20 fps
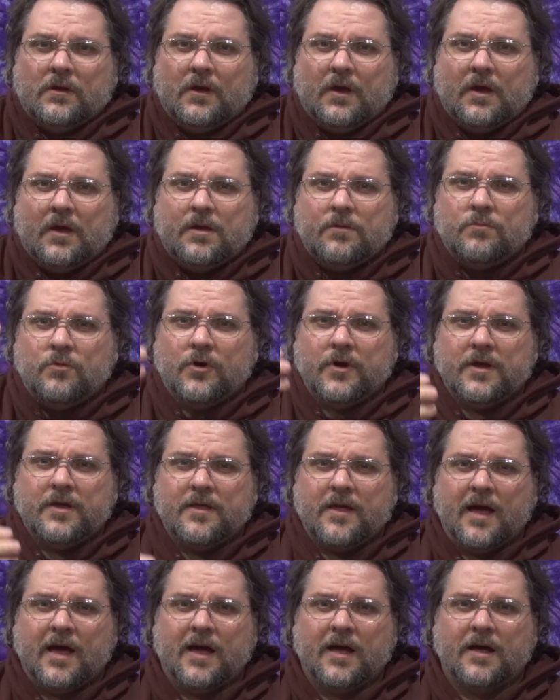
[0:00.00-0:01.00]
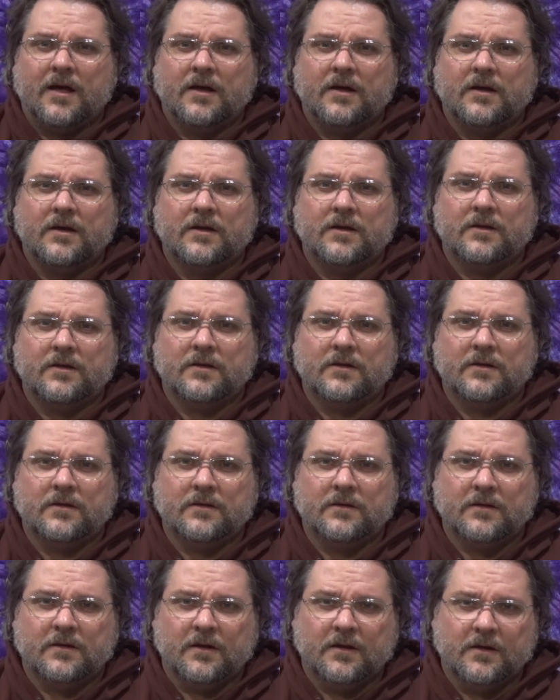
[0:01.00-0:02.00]
and breathe out.
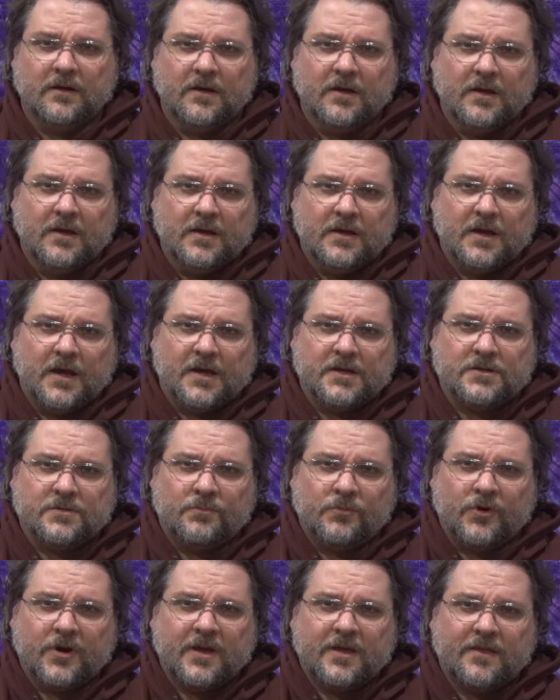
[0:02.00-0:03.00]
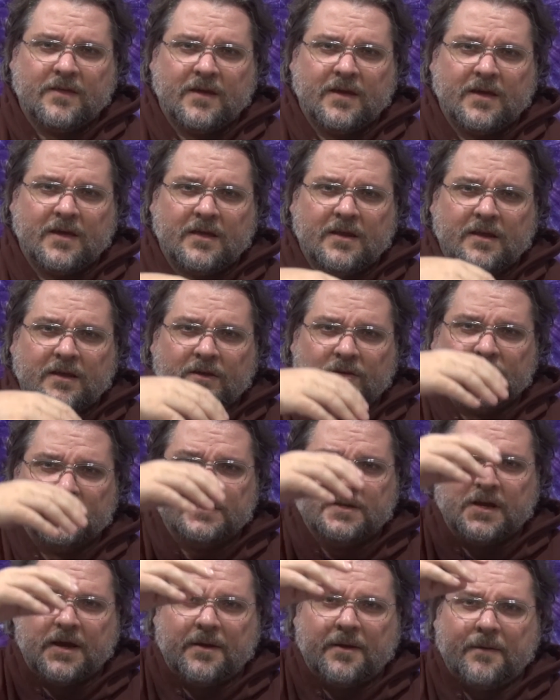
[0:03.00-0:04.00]
As you breathe in, it
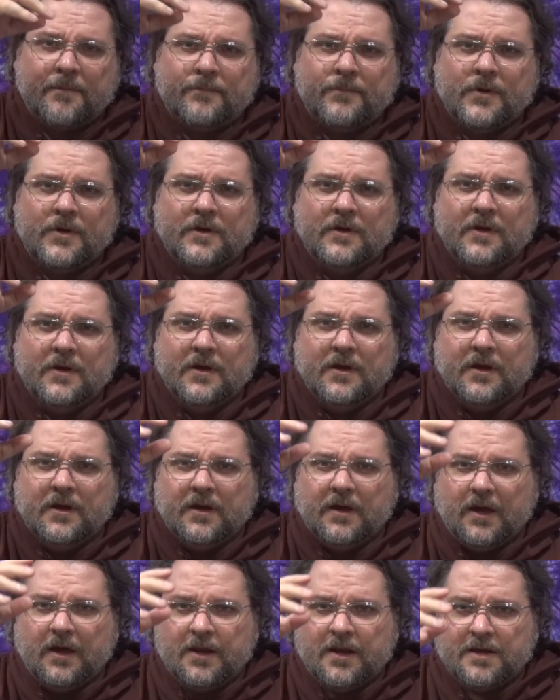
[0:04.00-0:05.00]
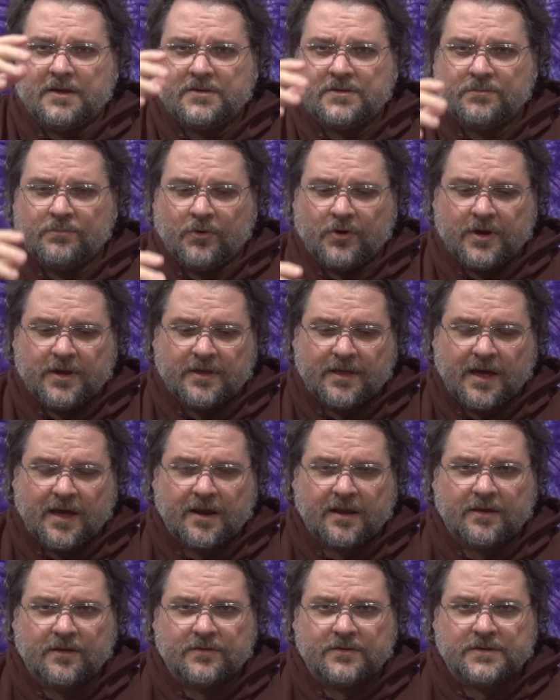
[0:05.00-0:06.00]
goes up, and as you breathe
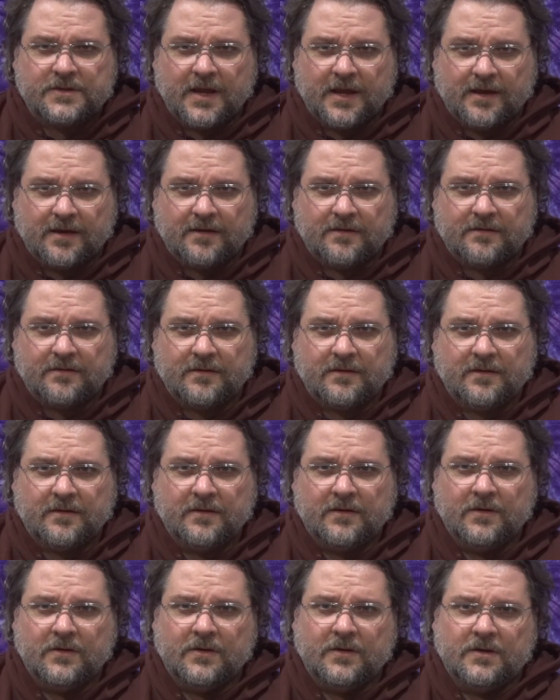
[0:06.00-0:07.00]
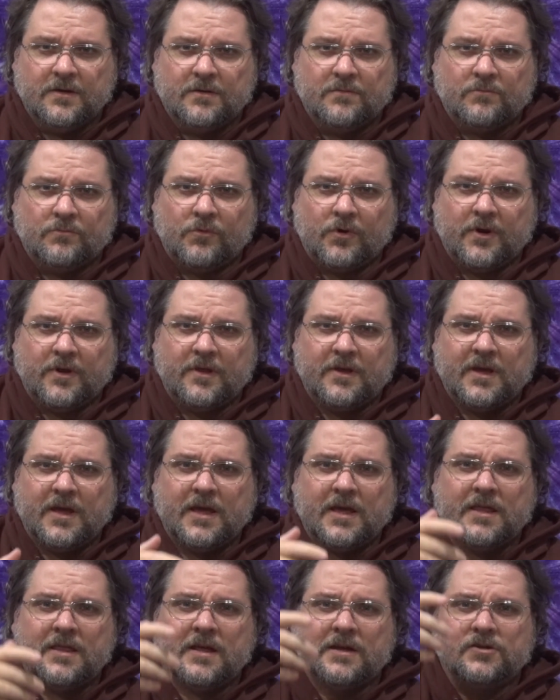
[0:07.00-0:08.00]
out, it goes down. Breathing
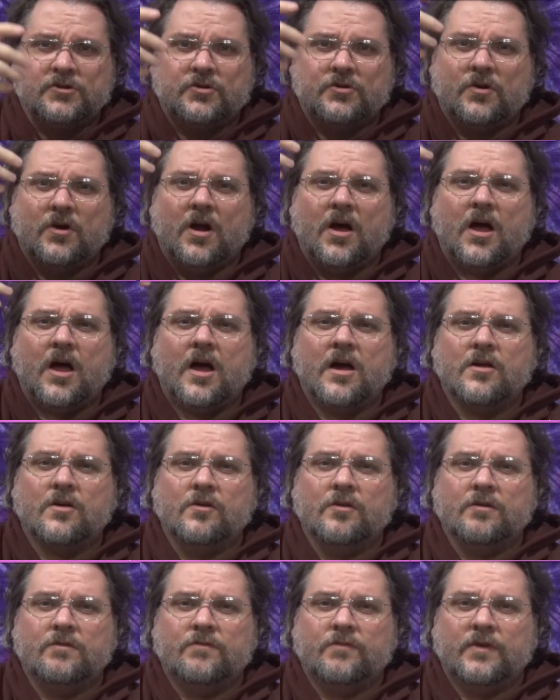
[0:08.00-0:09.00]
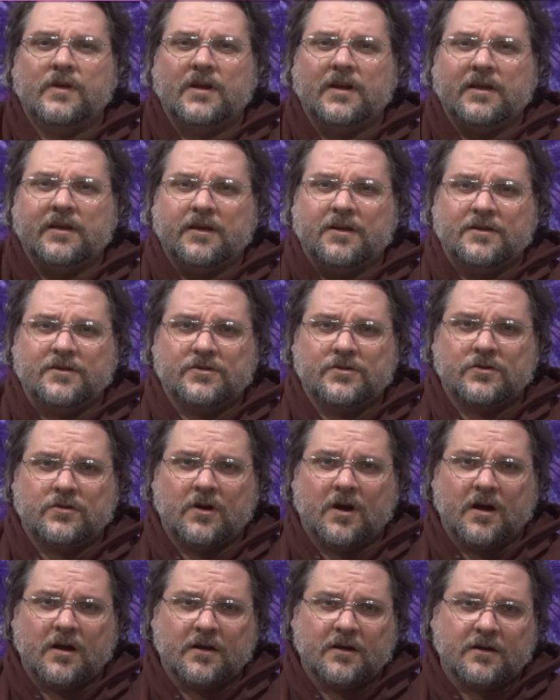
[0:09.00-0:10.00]
in, that strong, good feeling getting
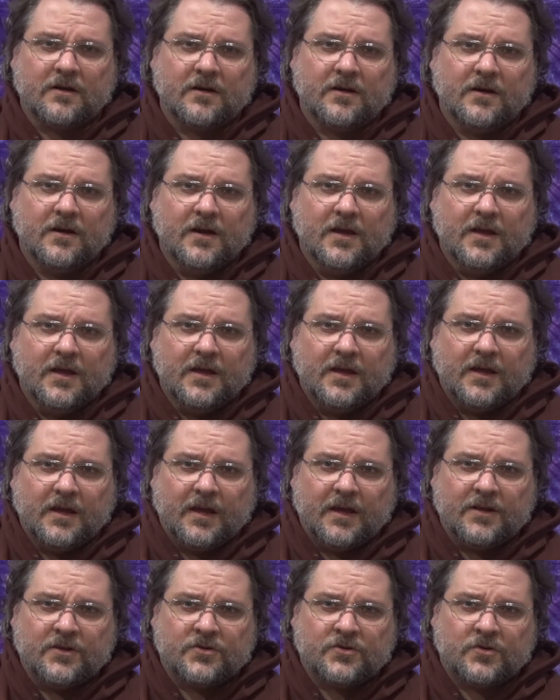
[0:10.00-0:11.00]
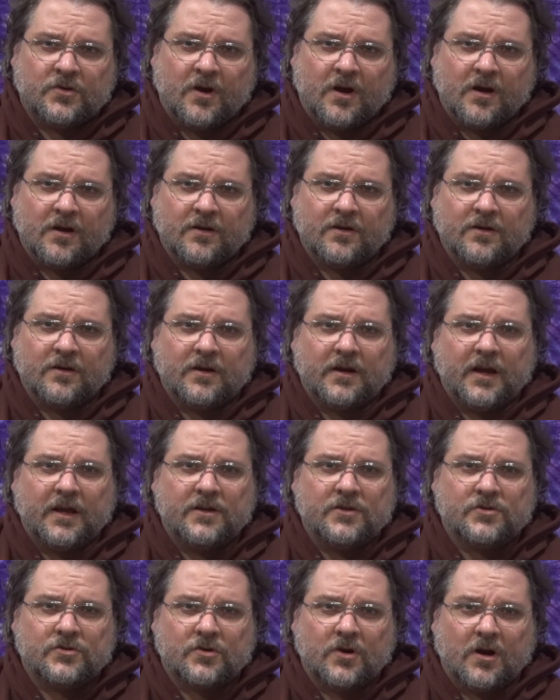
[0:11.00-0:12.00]
stronger and stronger
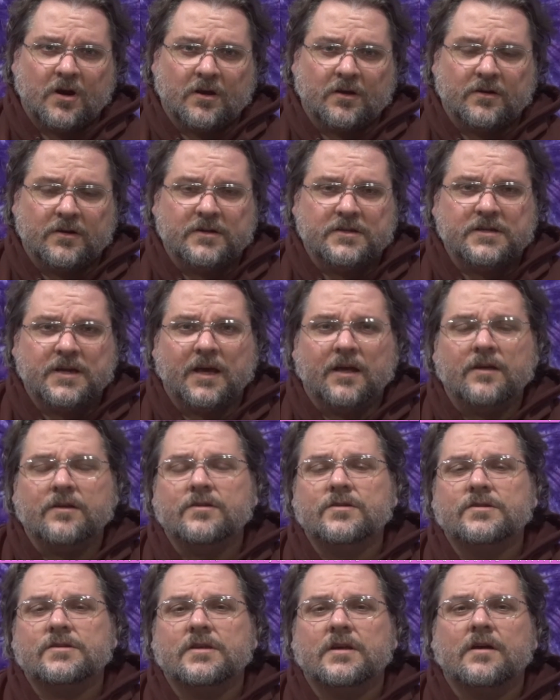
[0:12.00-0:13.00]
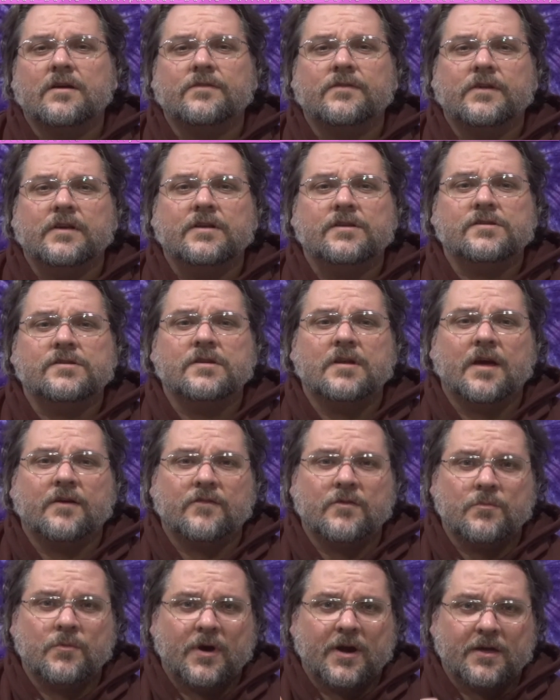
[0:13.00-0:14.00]
and stronger. And tell yourself each and
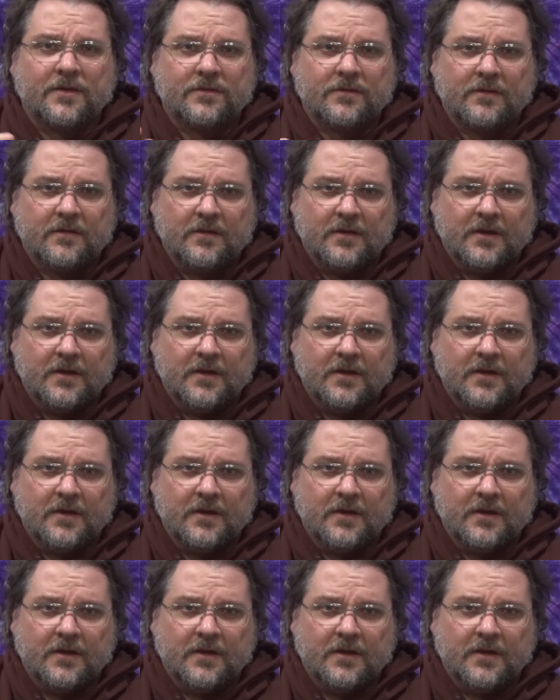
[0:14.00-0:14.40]
every breath,